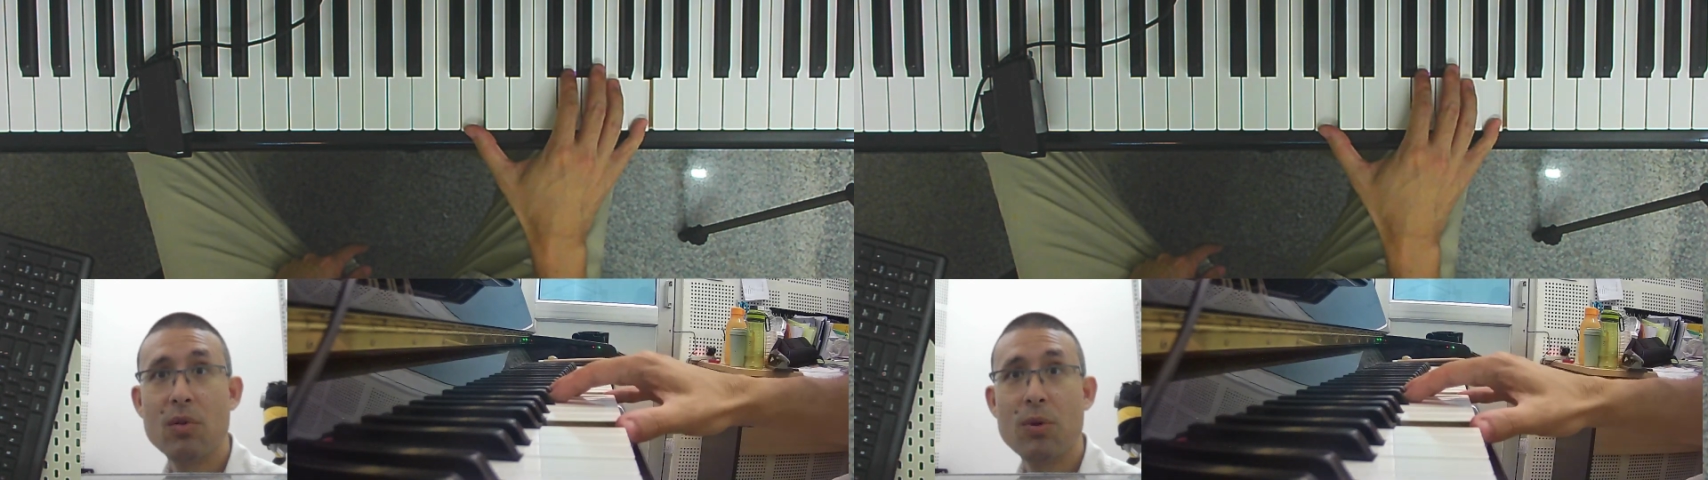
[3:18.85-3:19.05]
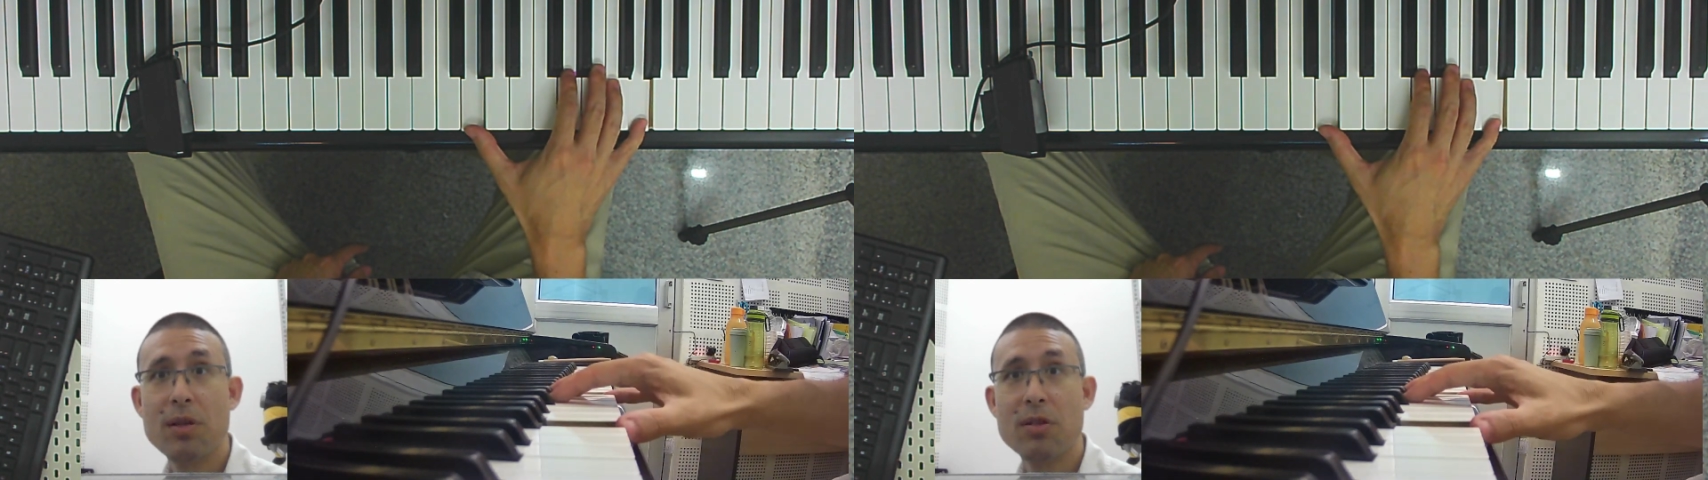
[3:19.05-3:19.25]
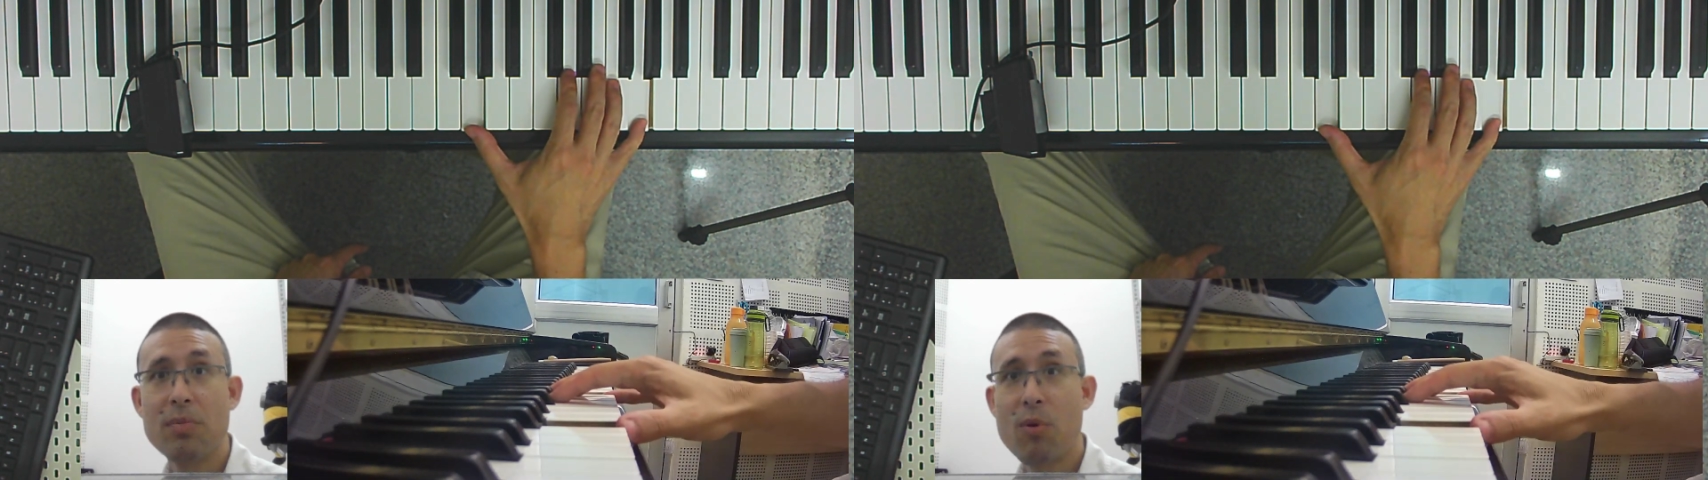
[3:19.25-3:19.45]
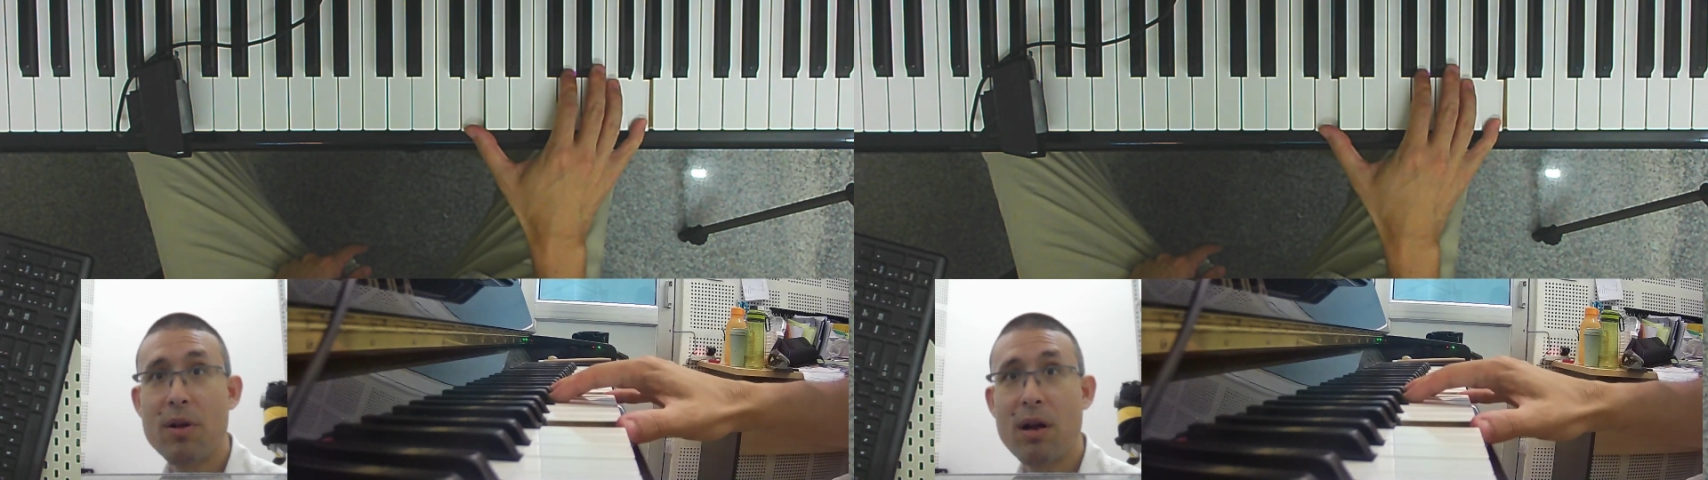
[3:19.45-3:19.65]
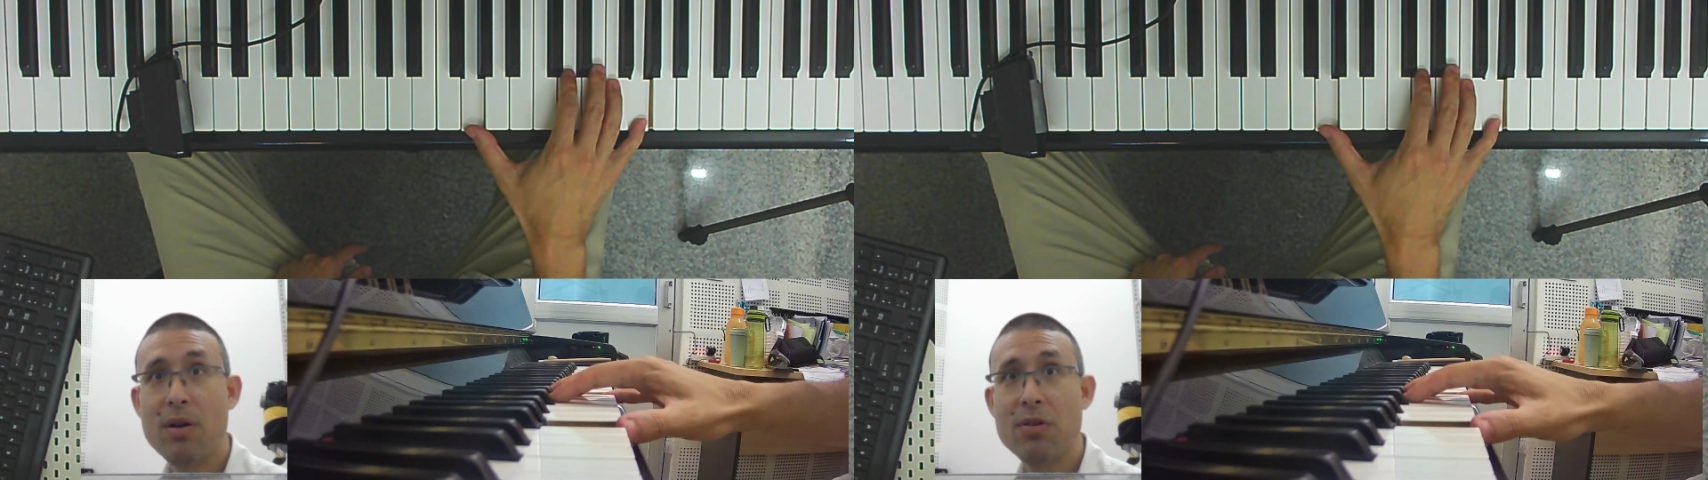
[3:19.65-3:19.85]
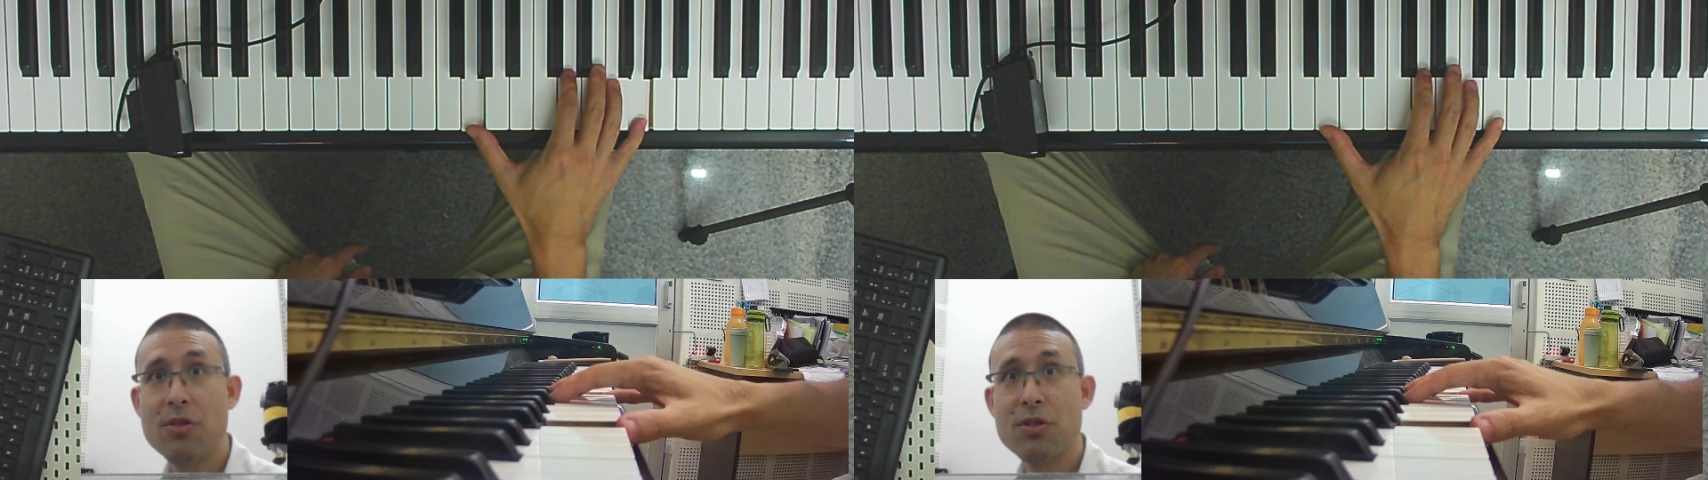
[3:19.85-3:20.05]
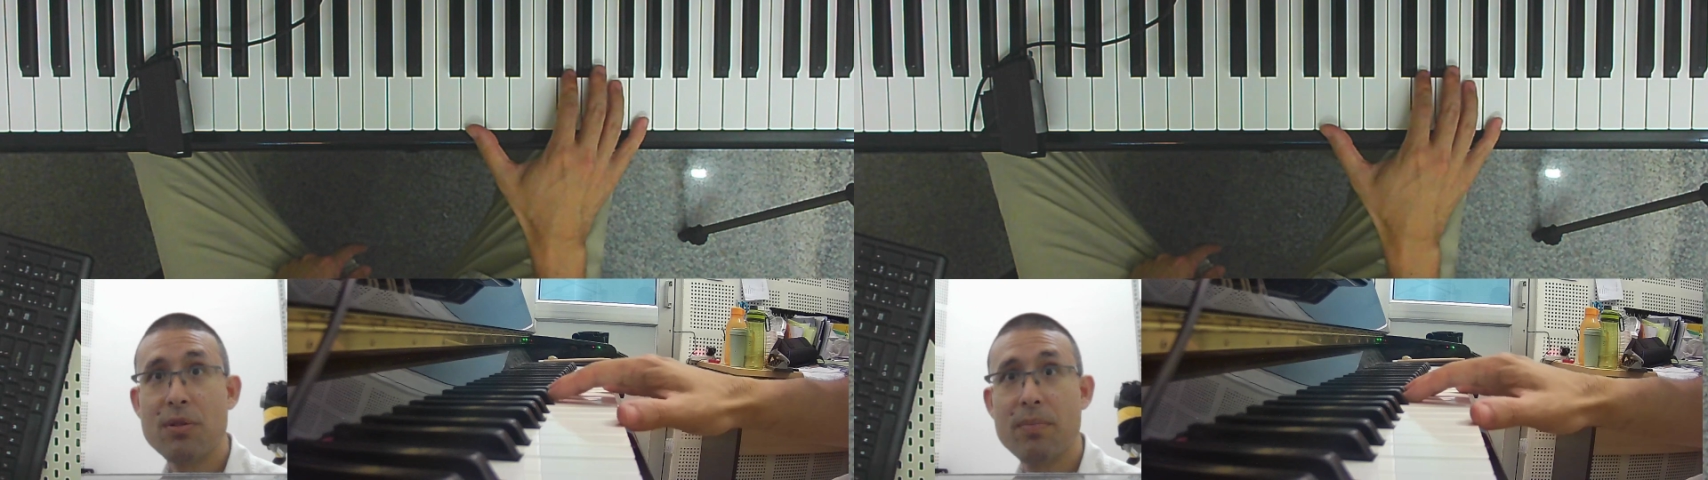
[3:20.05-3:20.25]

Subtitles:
with a supported arch,